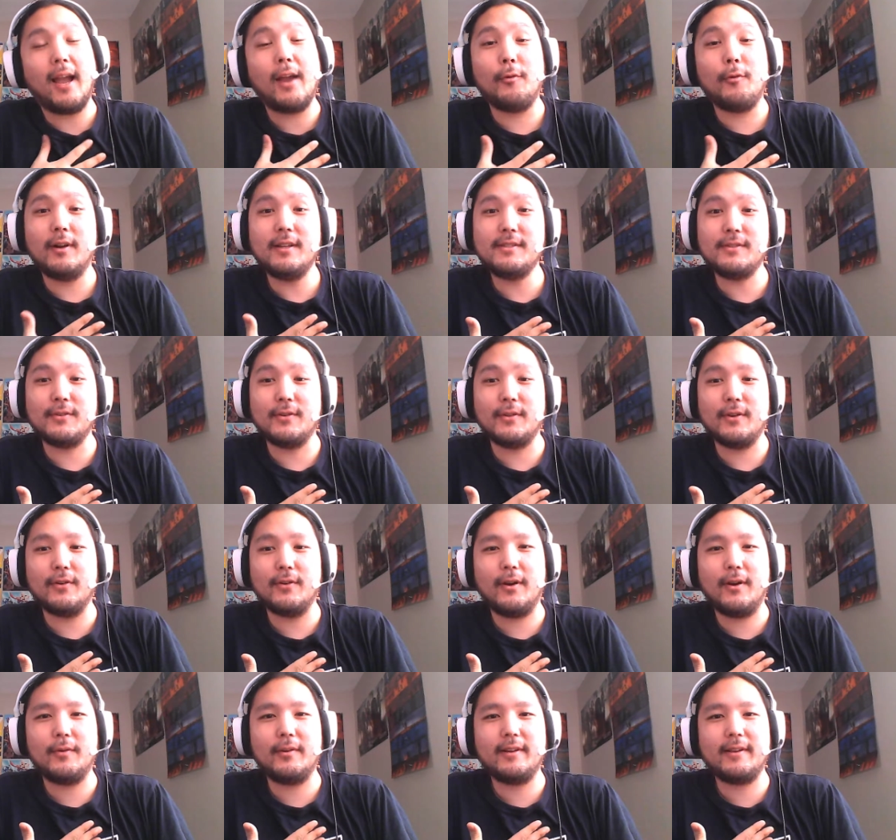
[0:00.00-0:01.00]
I want to
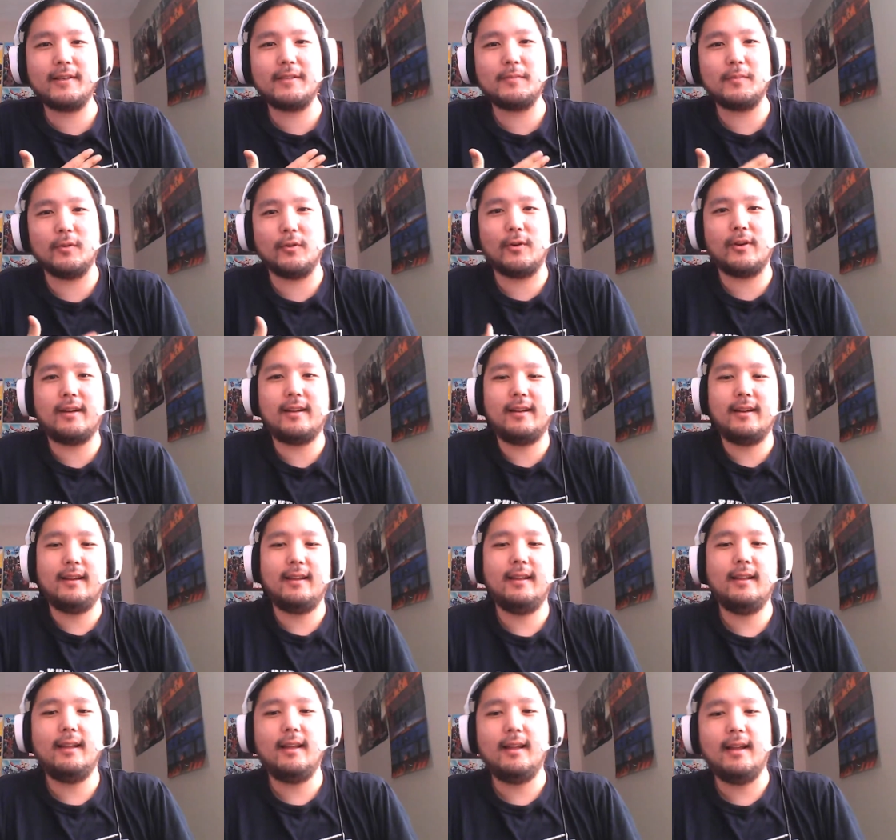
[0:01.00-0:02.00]
though. I want to explore it.
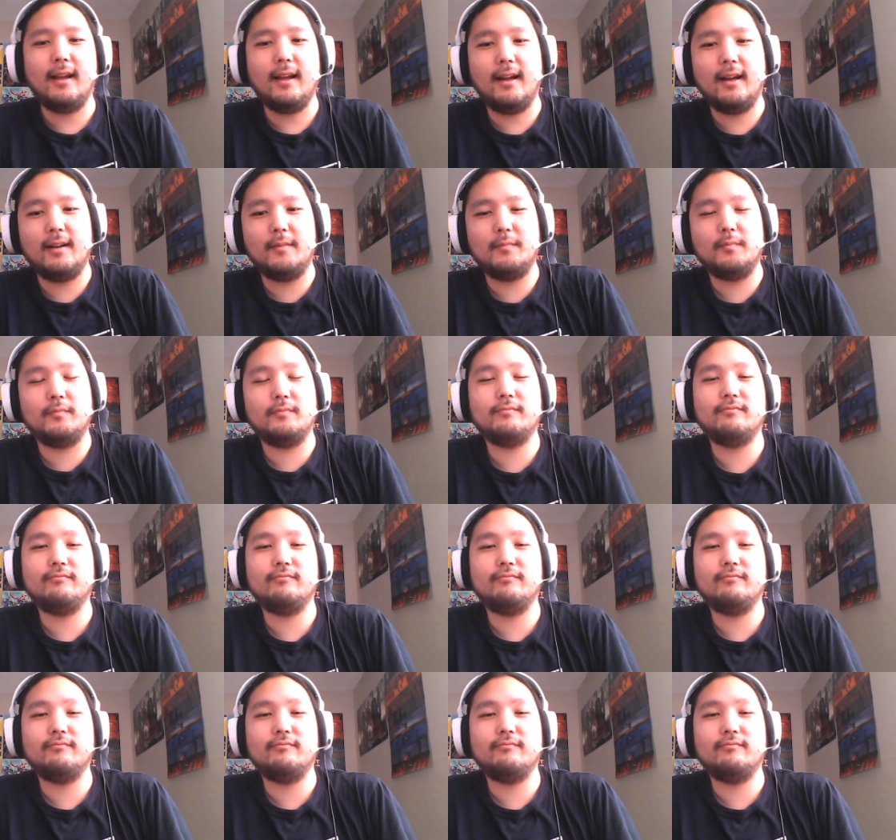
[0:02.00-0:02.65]
Um,